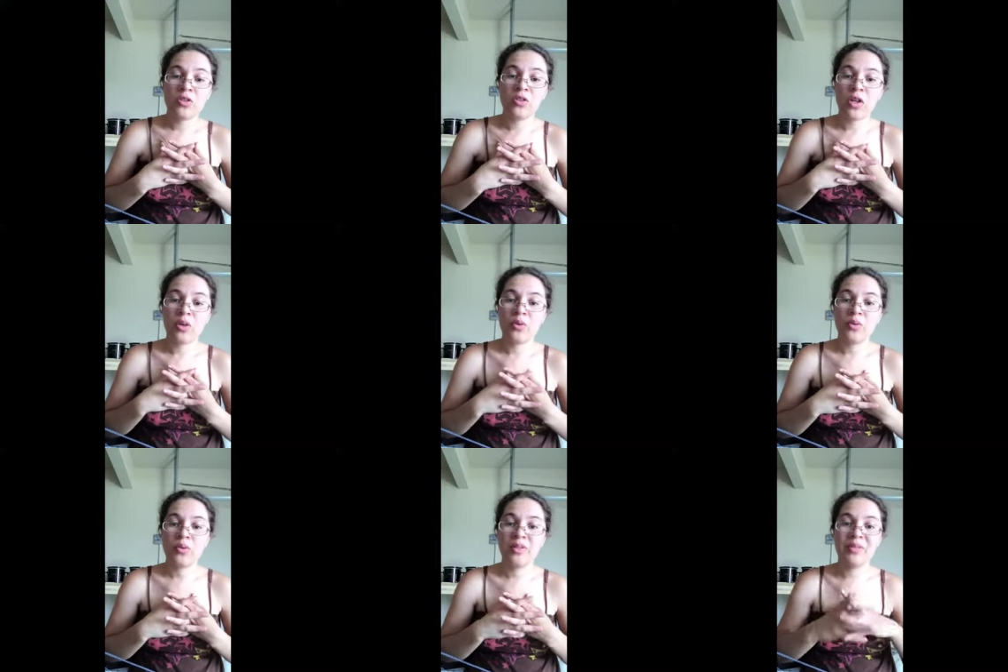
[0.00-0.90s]
So,
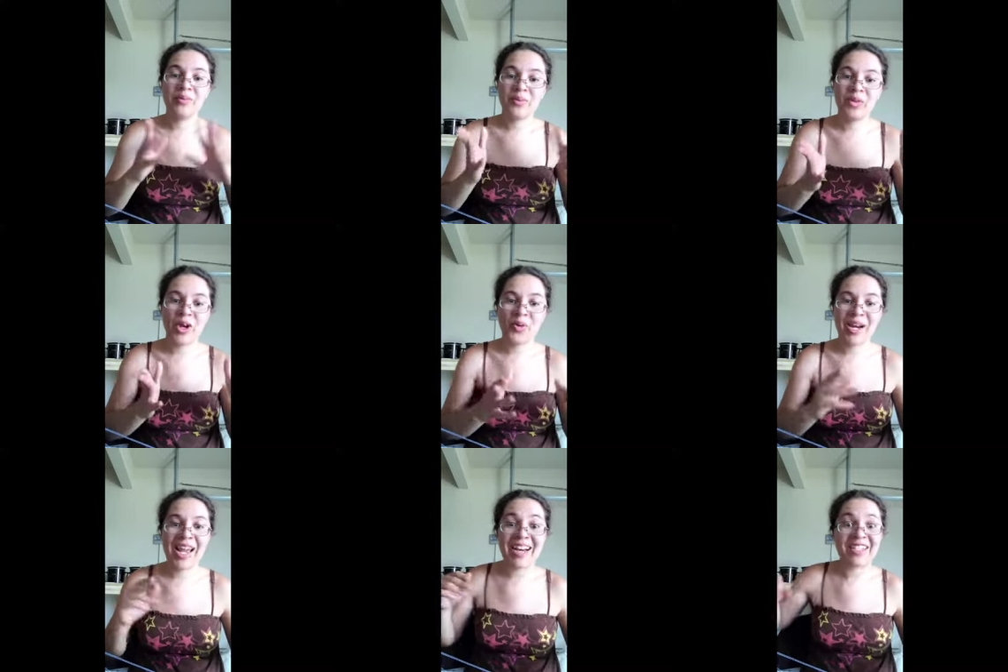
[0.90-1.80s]
you know, when
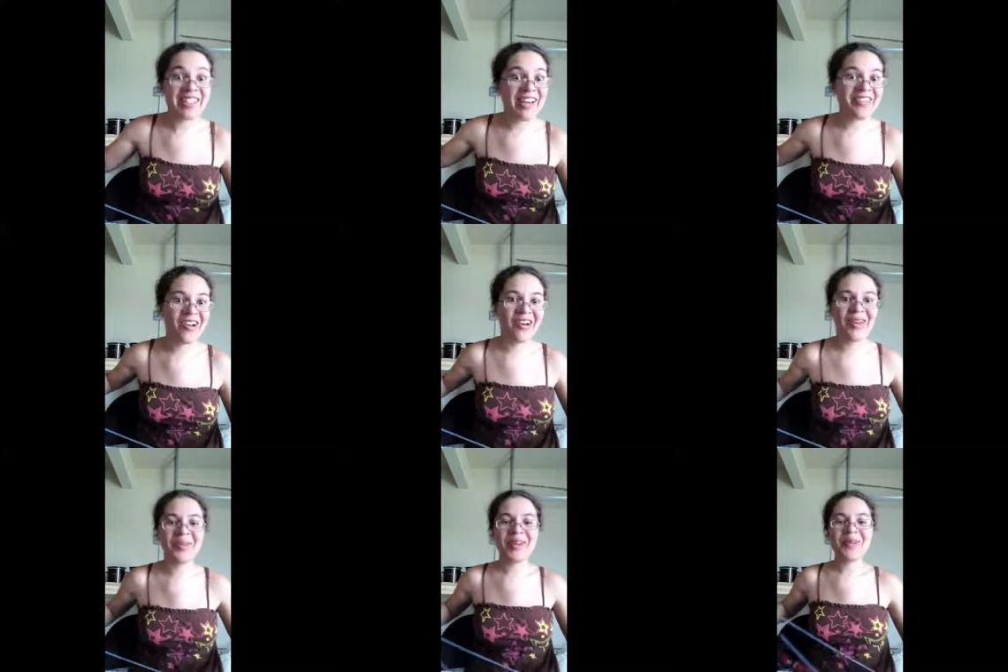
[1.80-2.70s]
I actually have time,
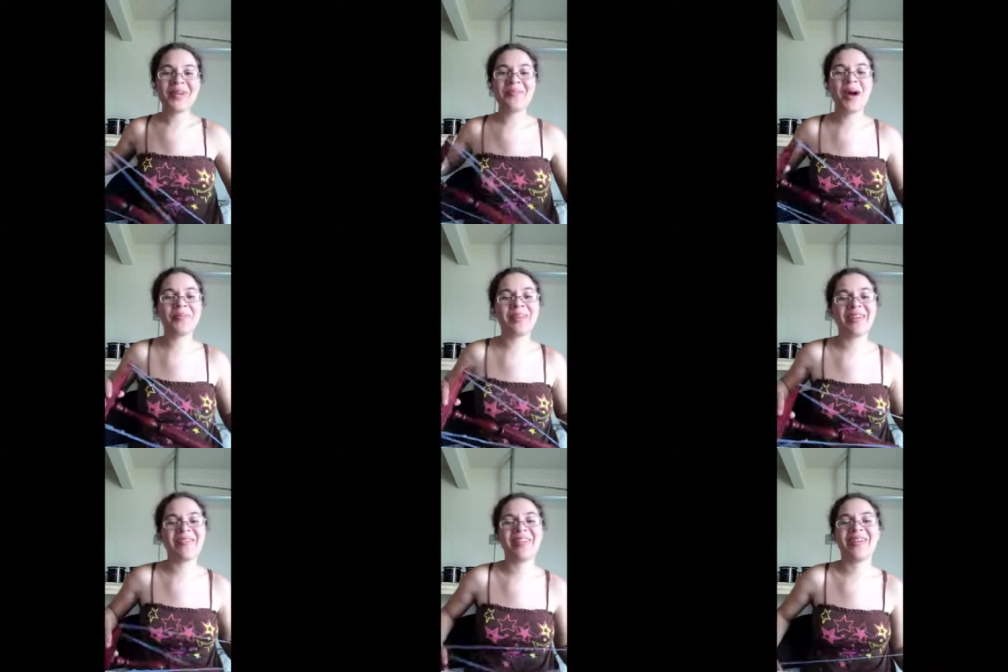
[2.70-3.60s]
when I'm not
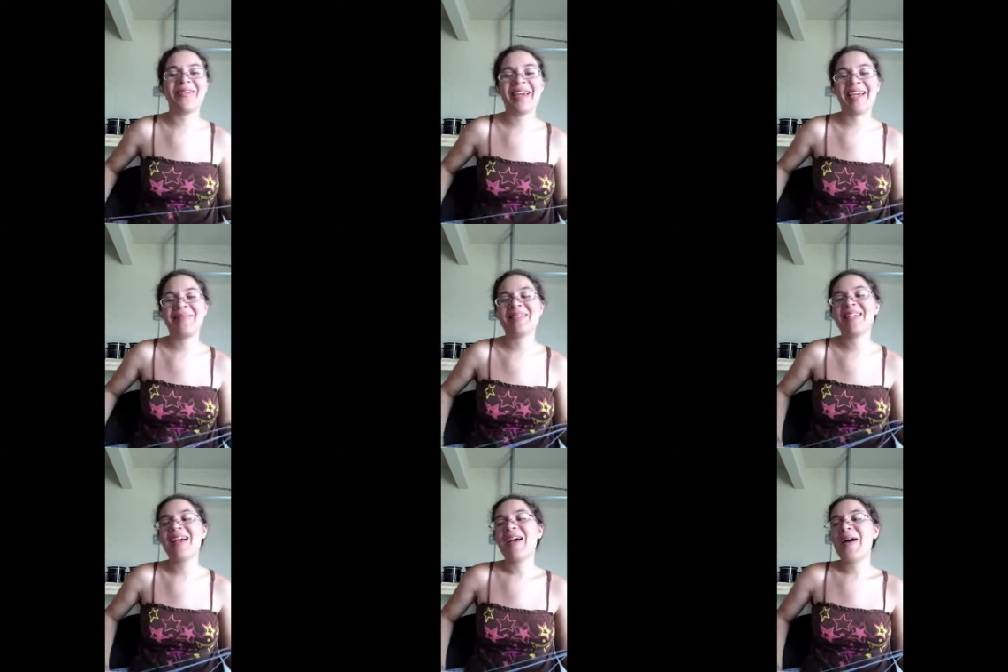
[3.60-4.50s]
playing video games.
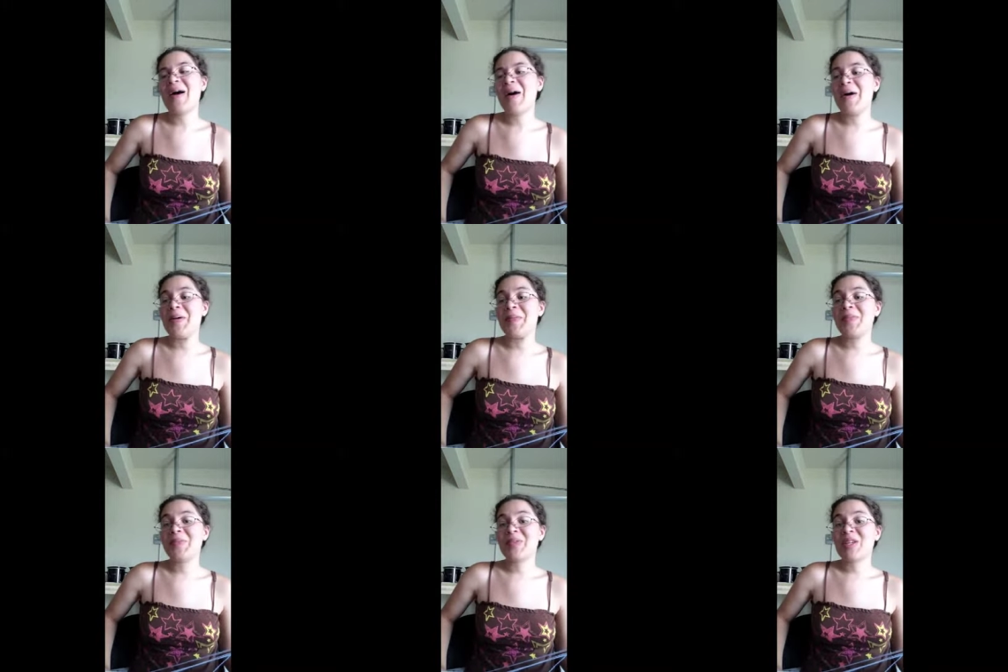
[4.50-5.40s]

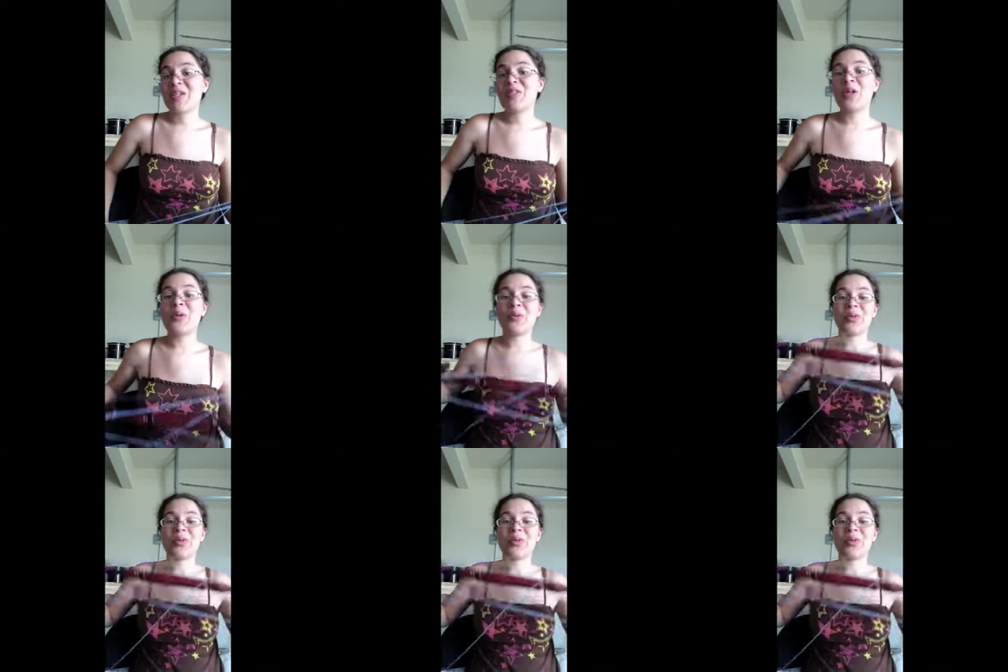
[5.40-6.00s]
So